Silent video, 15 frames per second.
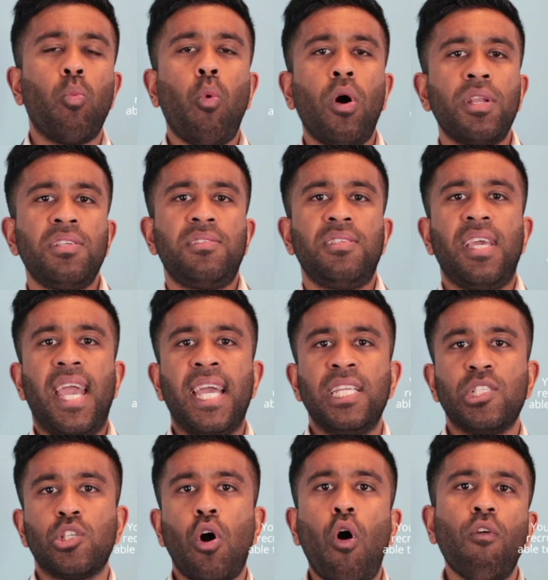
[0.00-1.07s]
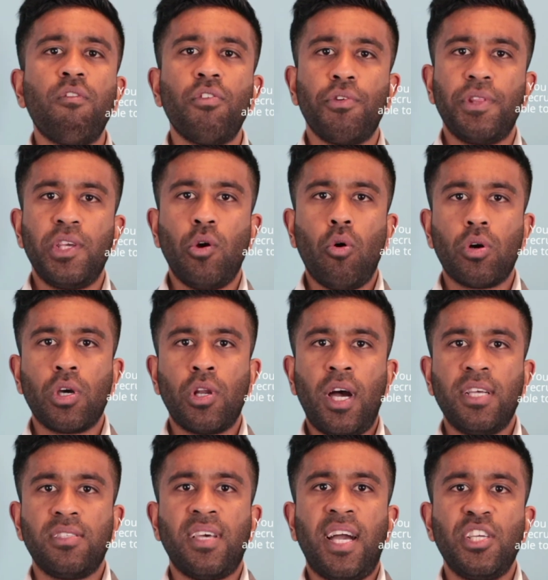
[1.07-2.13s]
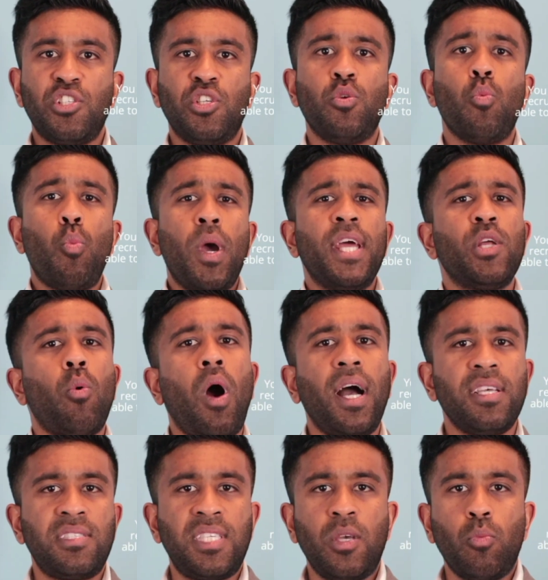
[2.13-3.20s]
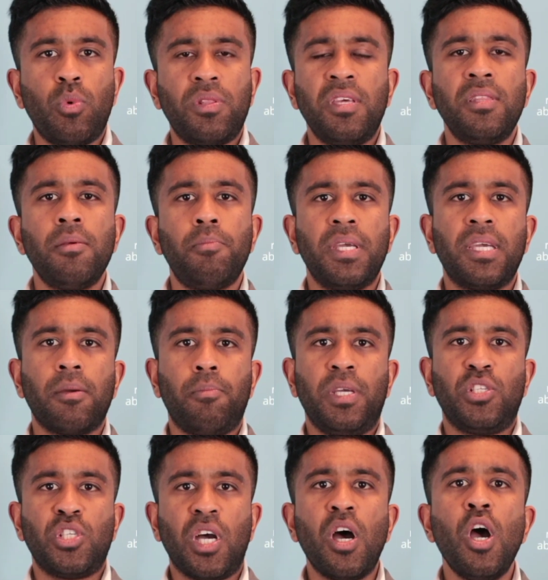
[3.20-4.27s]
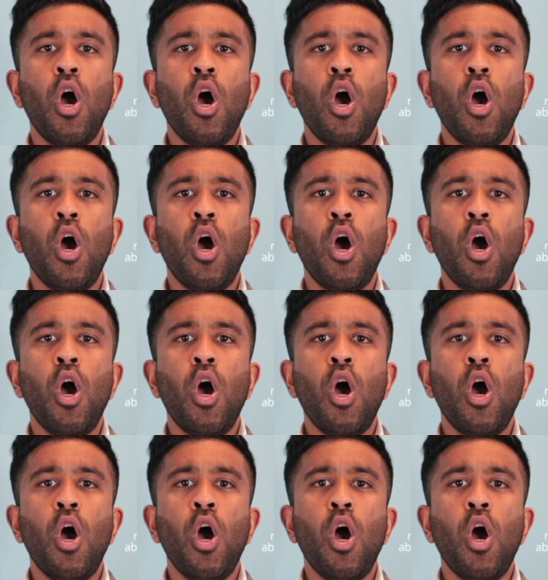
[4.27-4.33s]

What is the end goal for the organization? Where do I sit within the bigger picture?